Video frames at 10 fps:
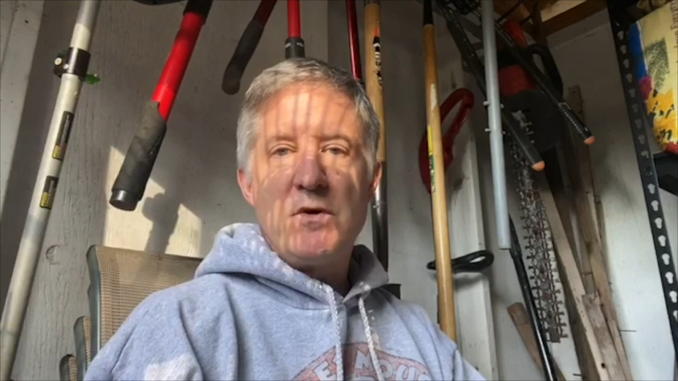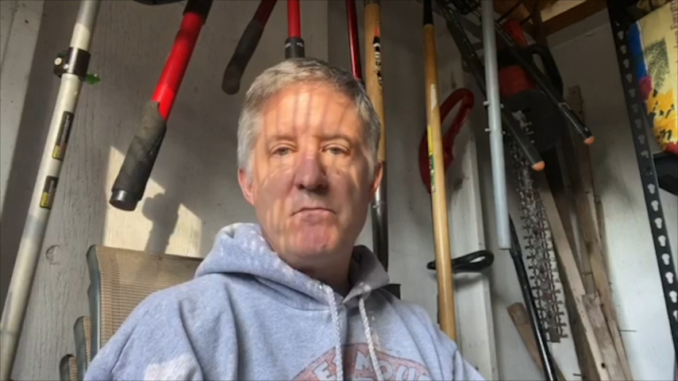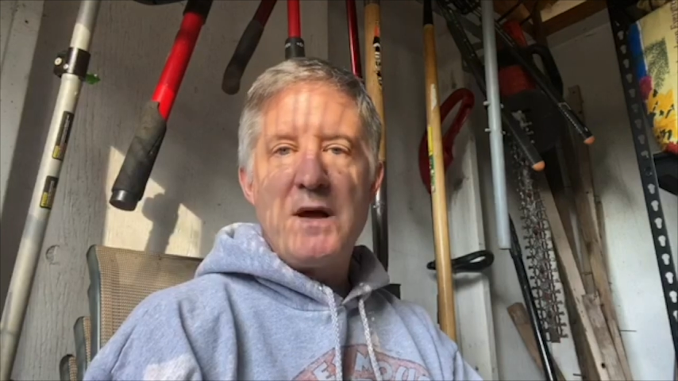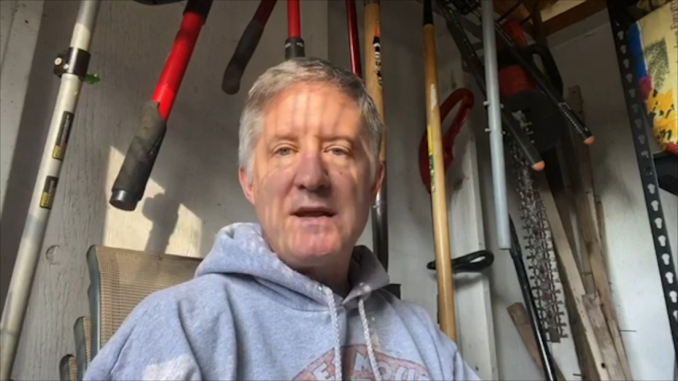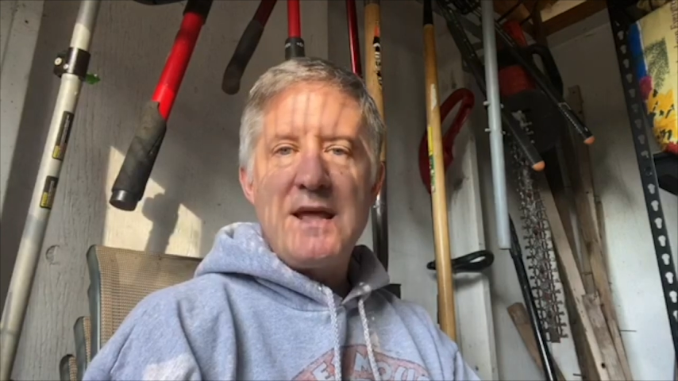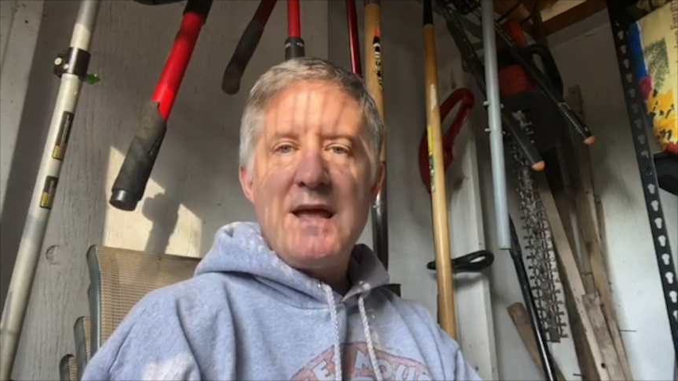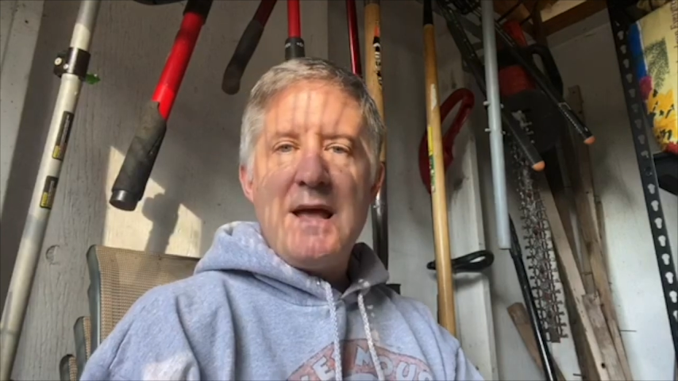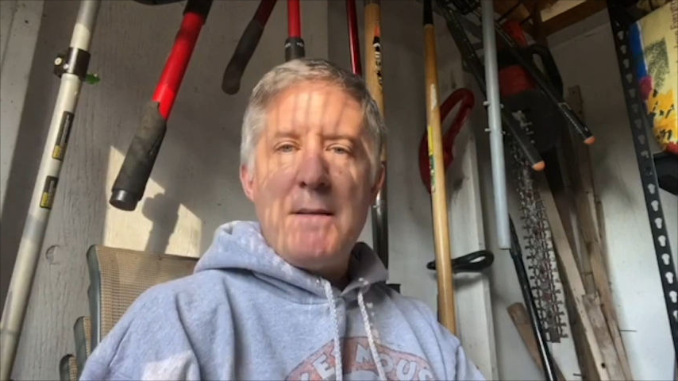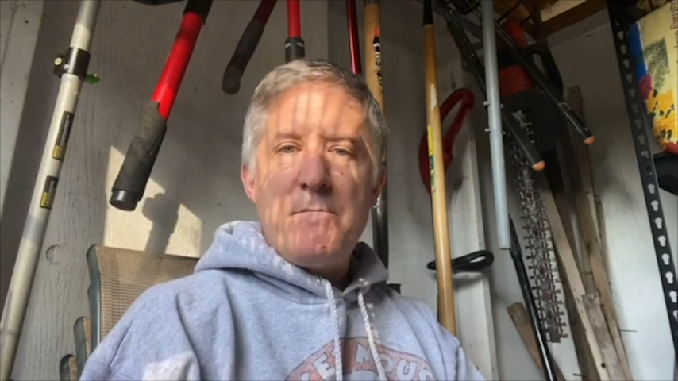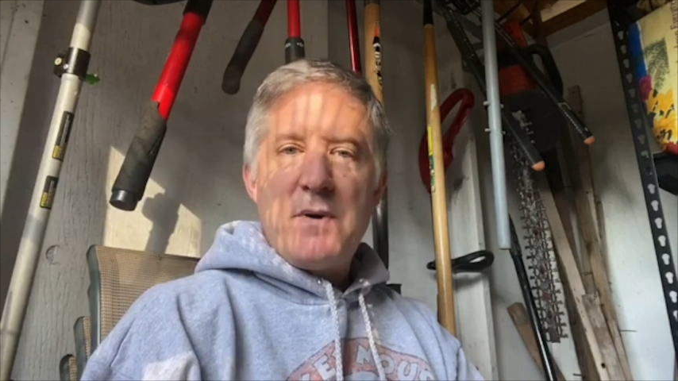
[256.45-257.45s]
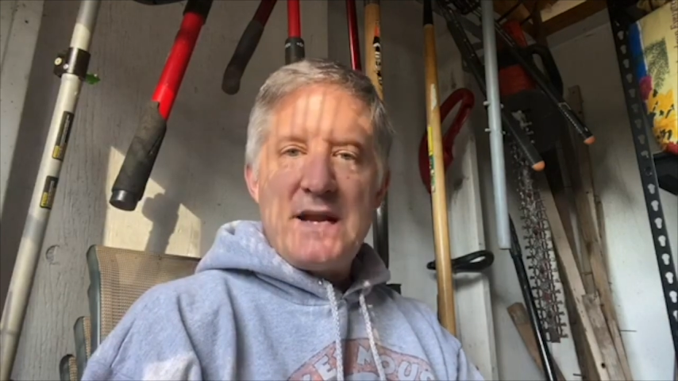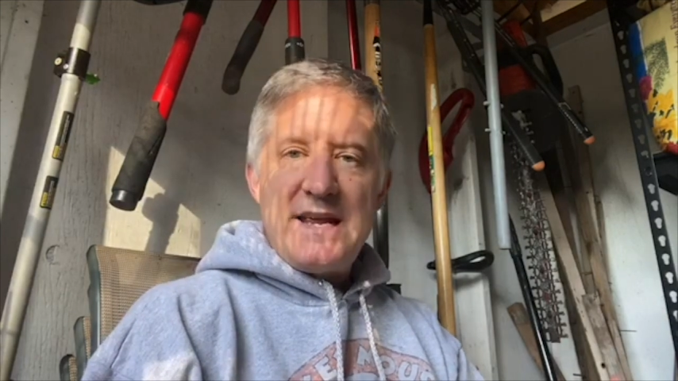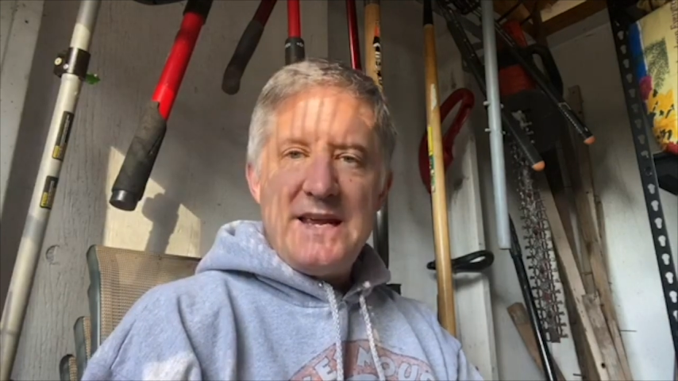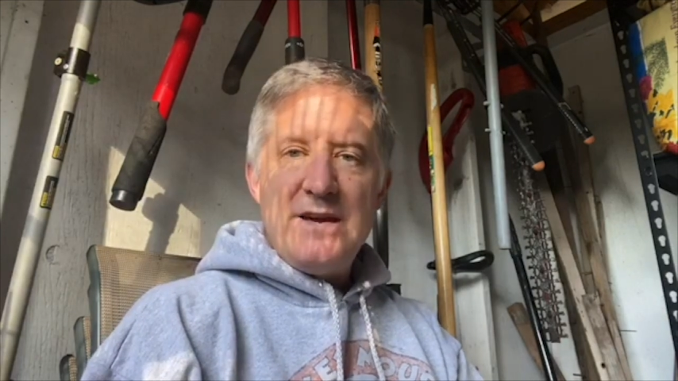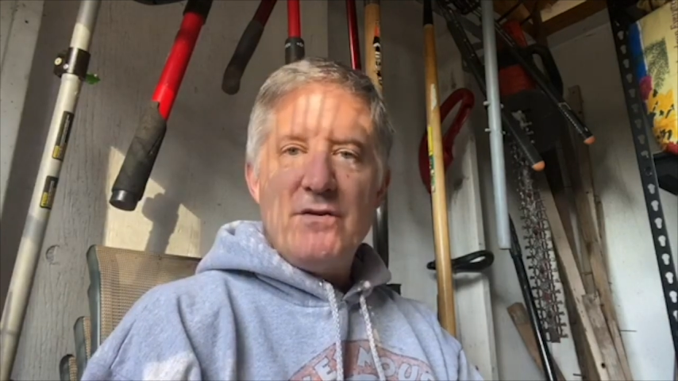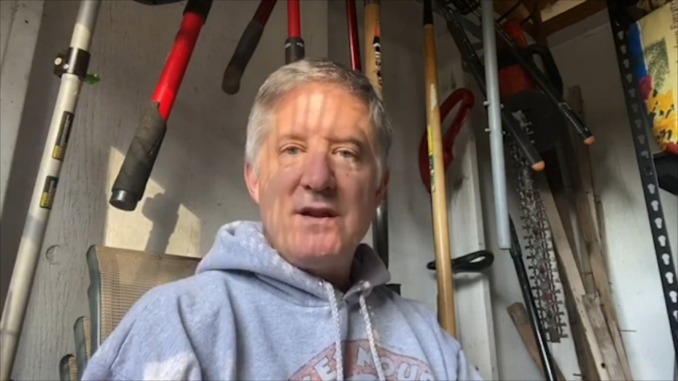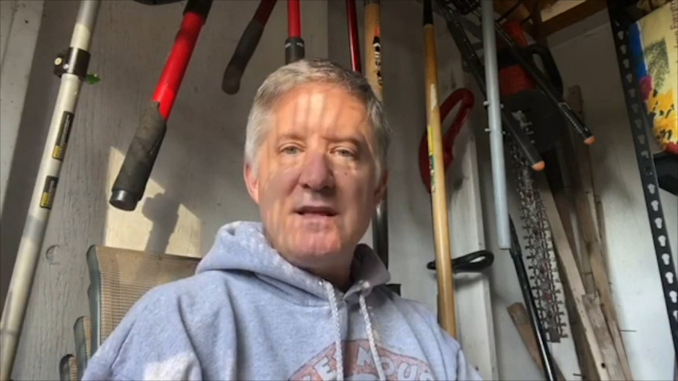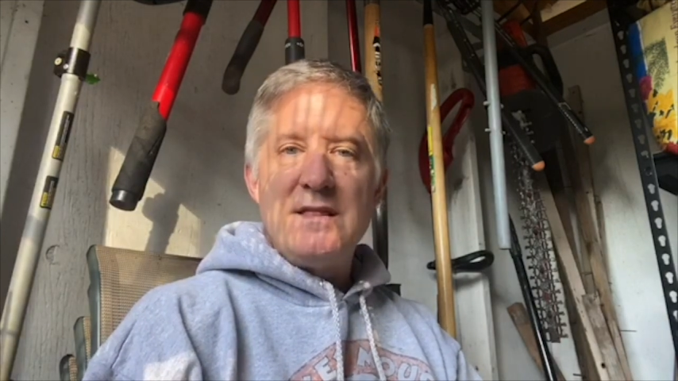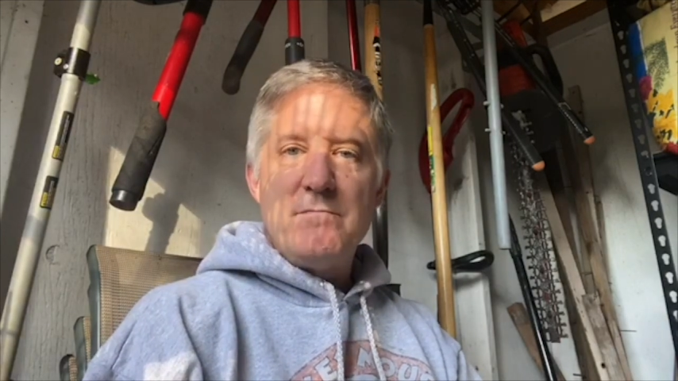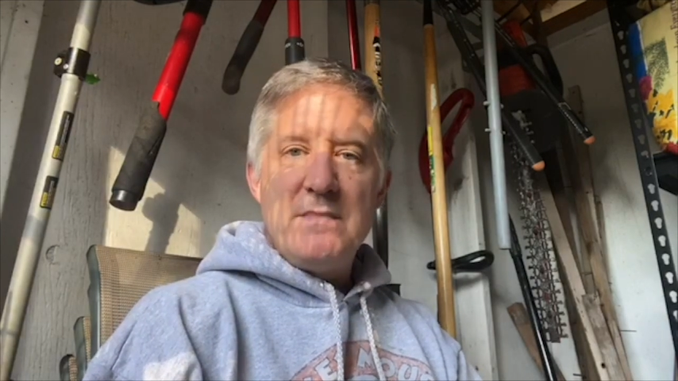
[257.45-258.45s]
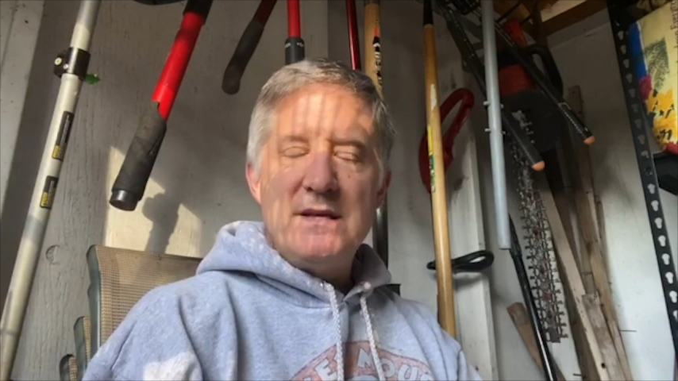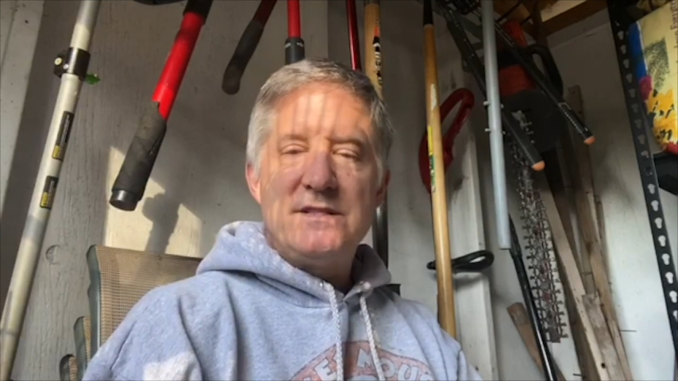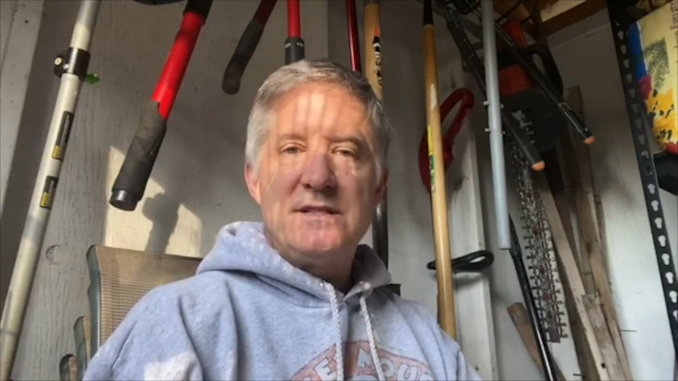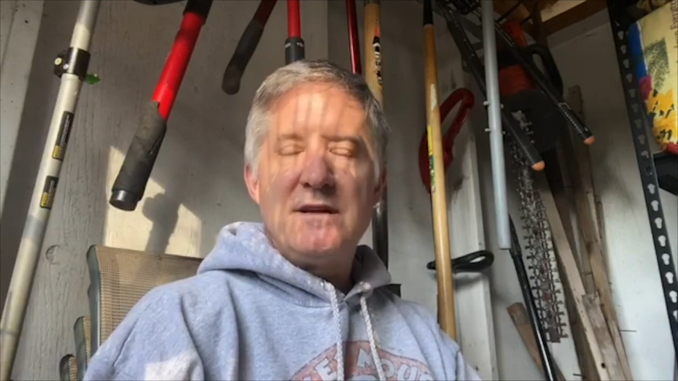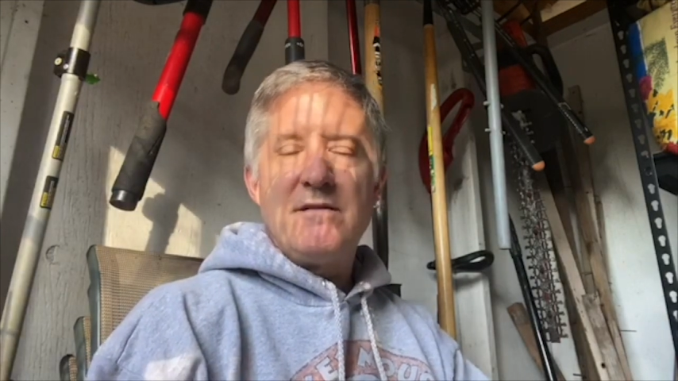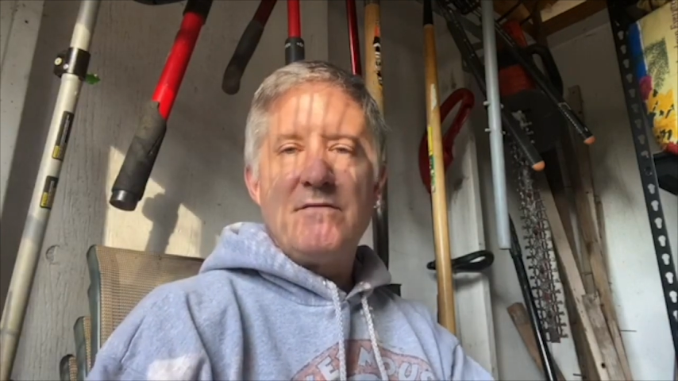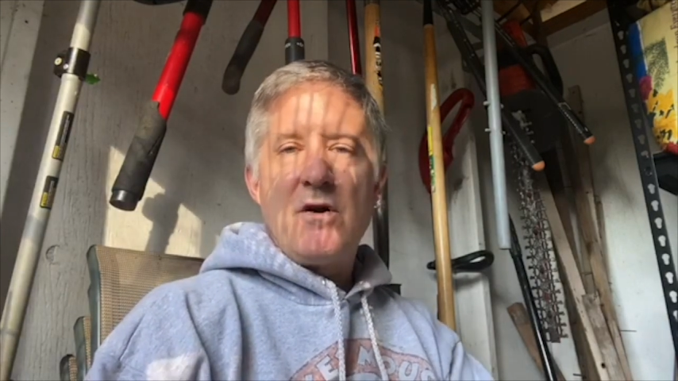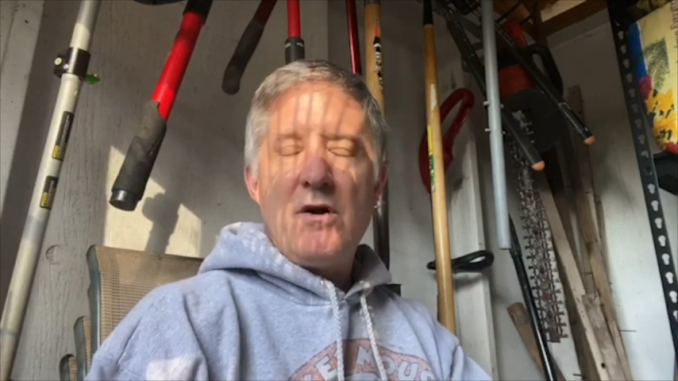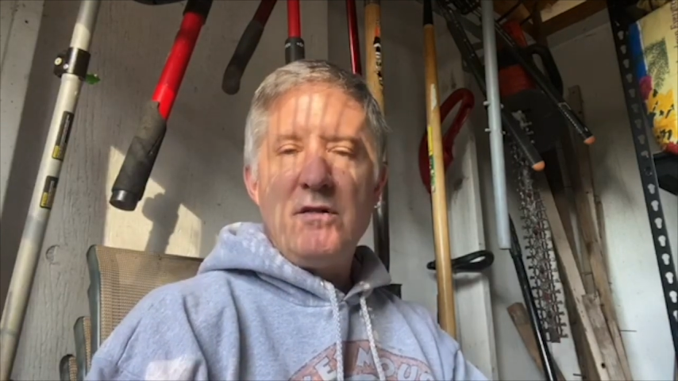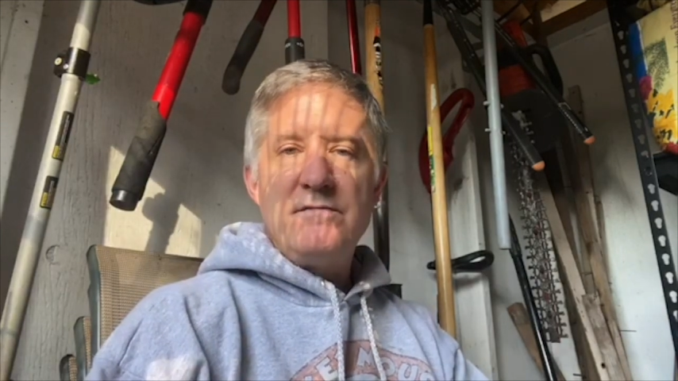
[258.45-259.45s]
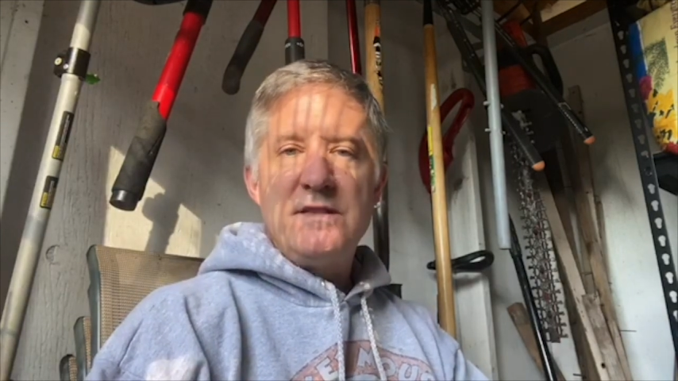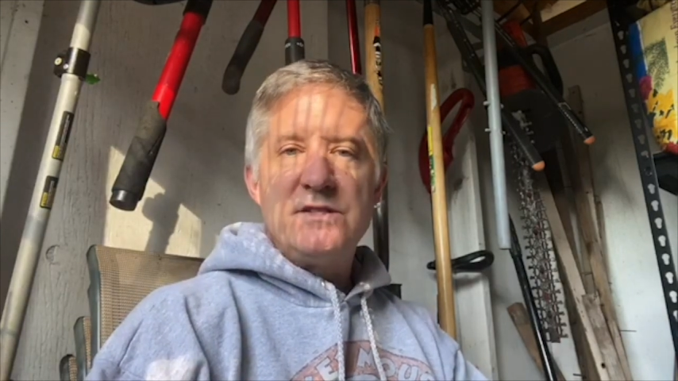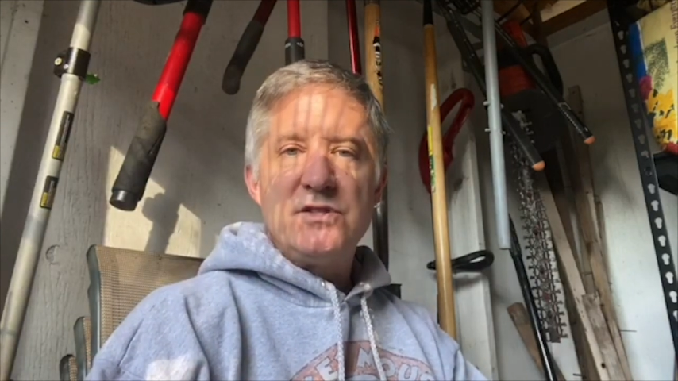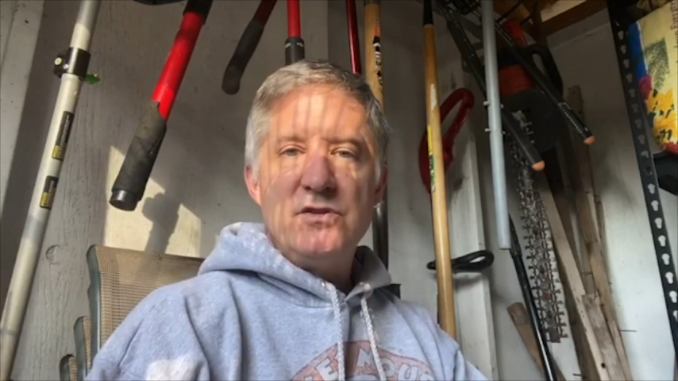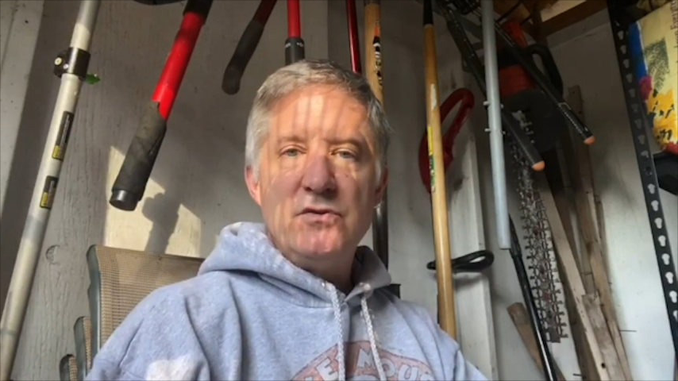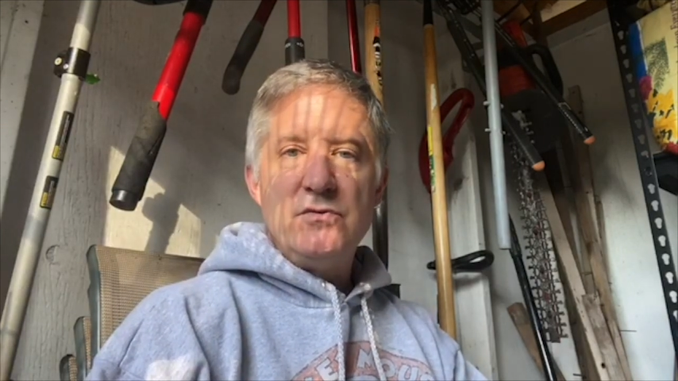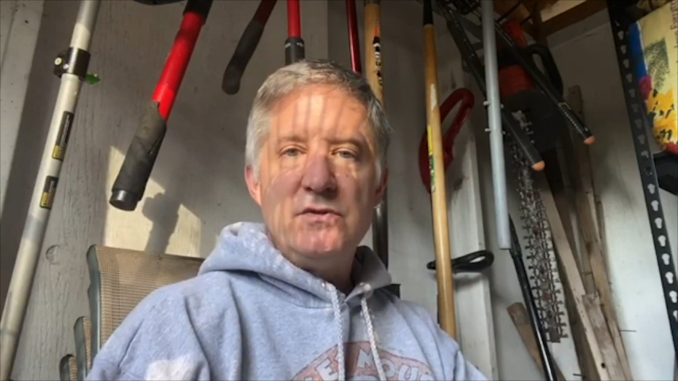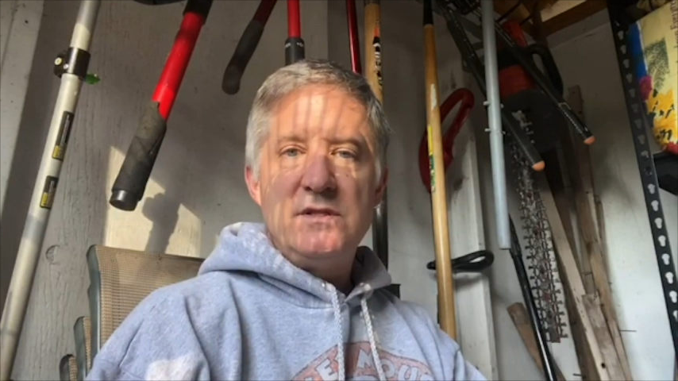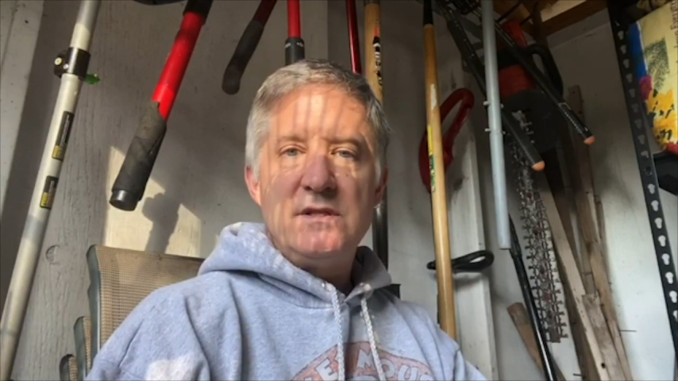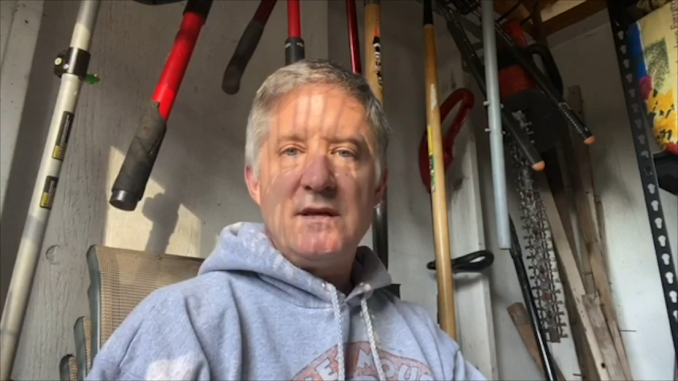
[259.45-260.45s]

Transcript: But here in the midst of all of this news